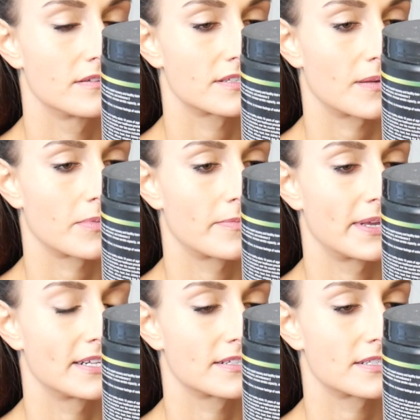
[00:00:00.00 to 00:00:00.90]

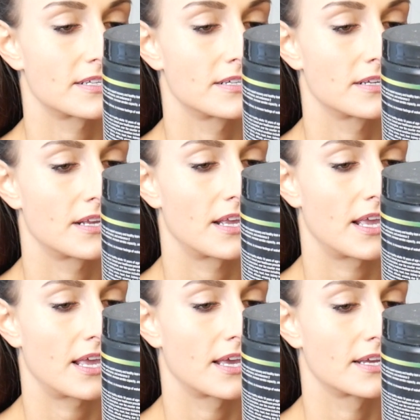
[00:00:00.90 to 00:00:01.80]
supplements,
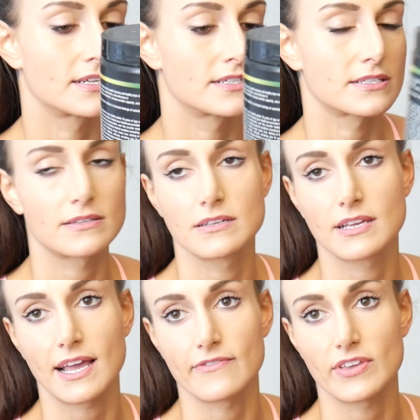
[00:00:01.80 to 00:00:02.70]
and
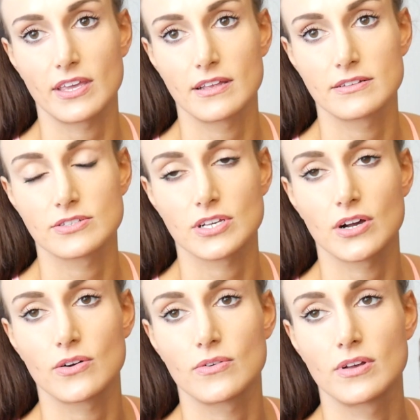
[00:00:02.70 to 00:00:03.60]
caffeine.
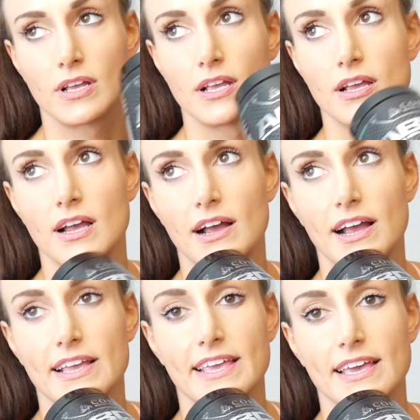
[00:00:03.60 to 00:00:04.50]
So
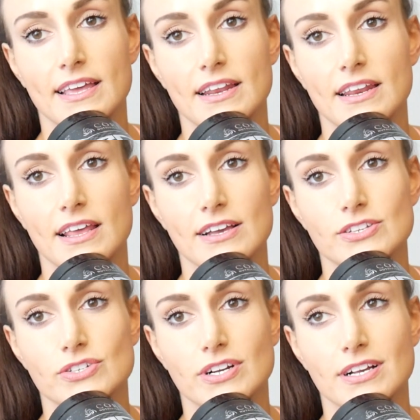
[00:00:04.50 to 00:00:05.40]
I get an
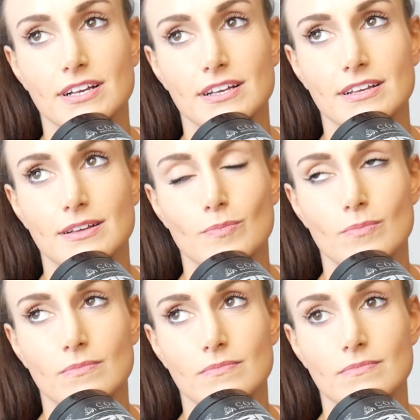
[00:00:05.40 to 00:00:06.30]
extra
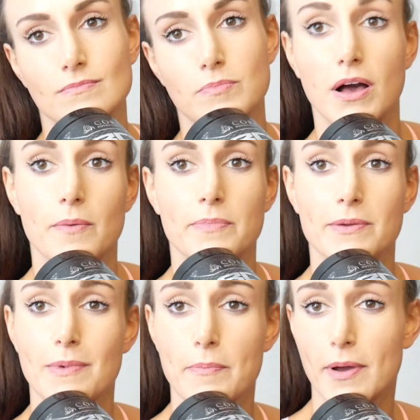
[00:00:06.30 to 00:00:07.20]
pump
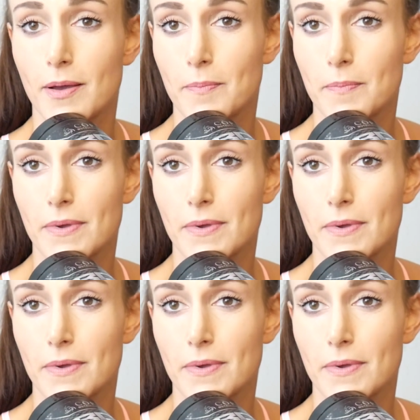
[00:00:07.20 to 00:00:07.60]
in my pump.